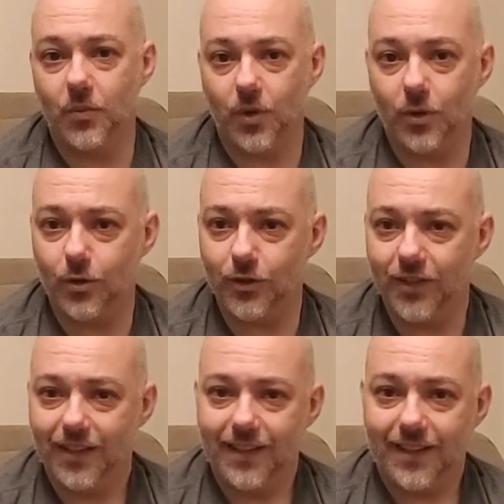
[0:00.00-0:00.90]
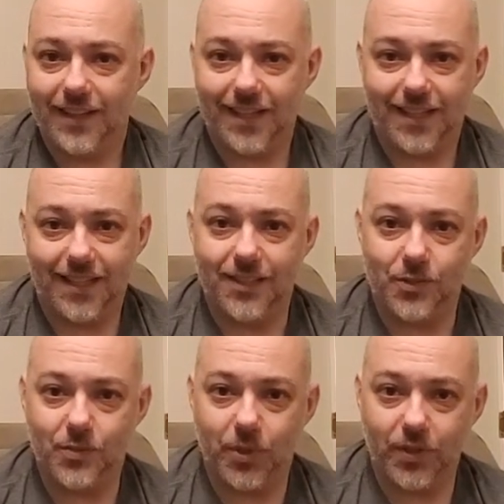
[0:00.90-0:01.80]
world, and he's
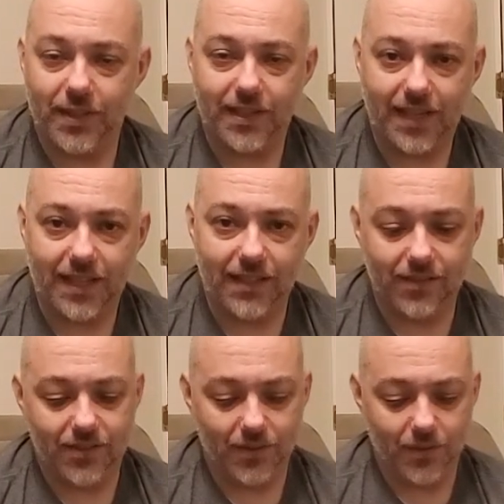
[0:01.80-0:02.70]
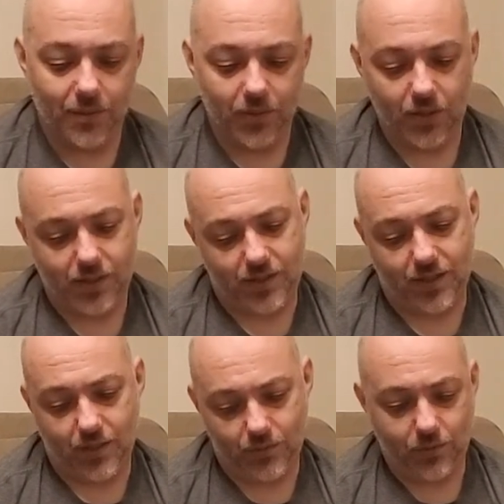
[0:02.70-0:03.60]
putting that into the book.
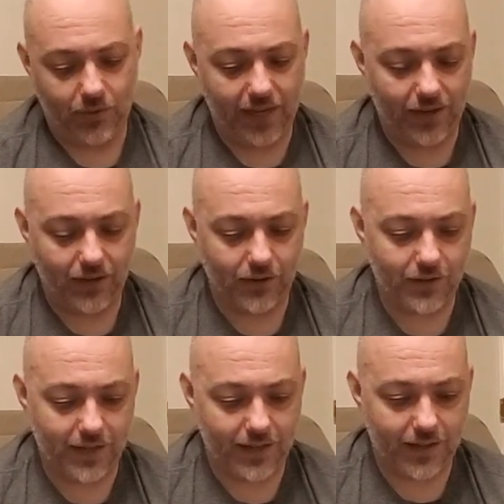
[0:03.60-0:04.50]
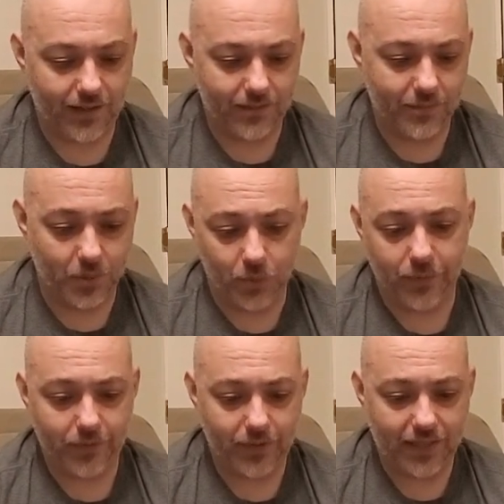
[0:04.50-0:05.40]
So great art and
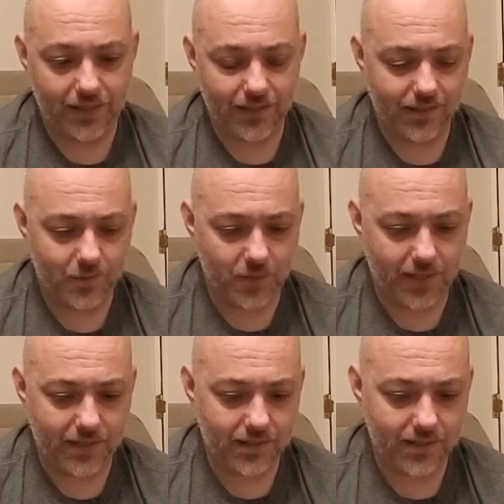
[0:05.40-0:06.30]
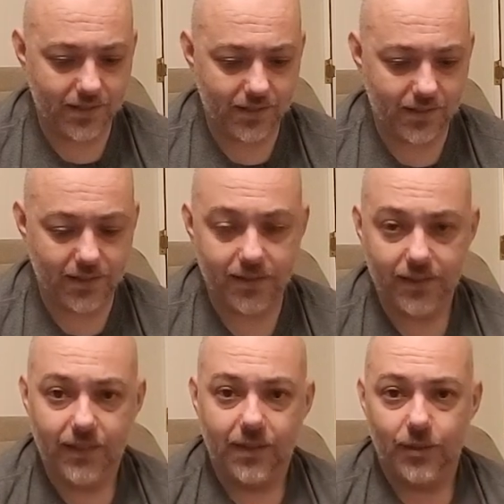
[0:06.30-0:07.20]
beautiful ideas. Brandon's
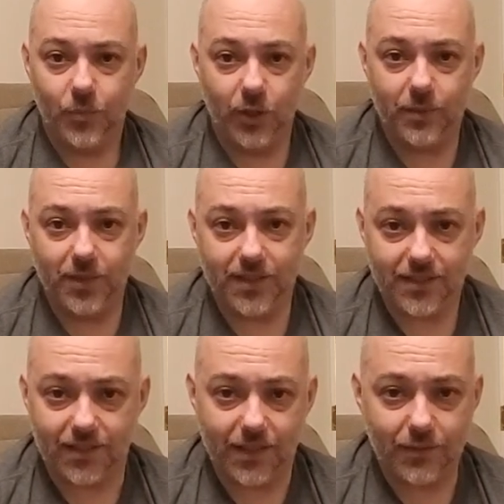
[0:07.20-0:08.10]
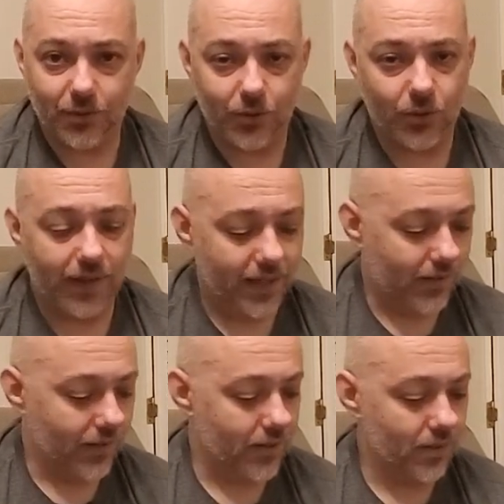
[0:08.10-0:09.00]
Moebius level
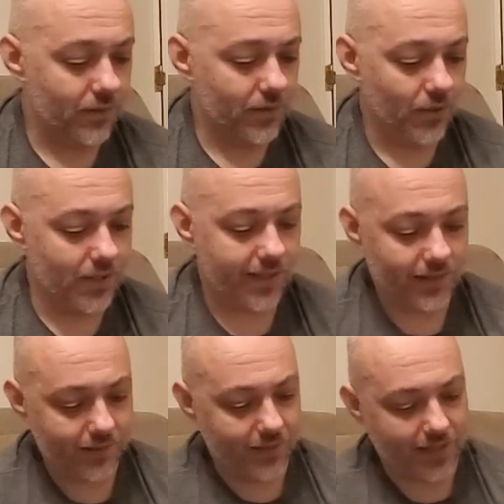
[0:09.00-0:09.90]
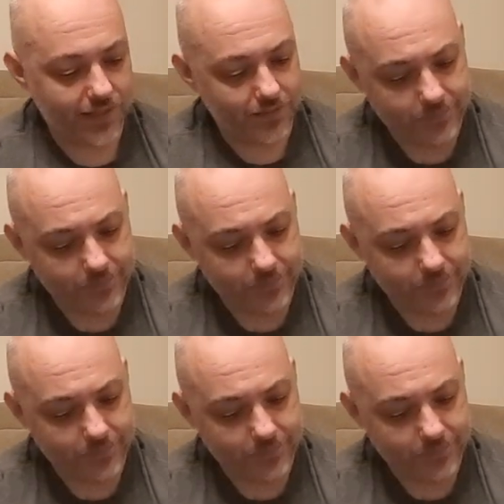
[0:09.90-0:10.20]
creator, so of course I love that.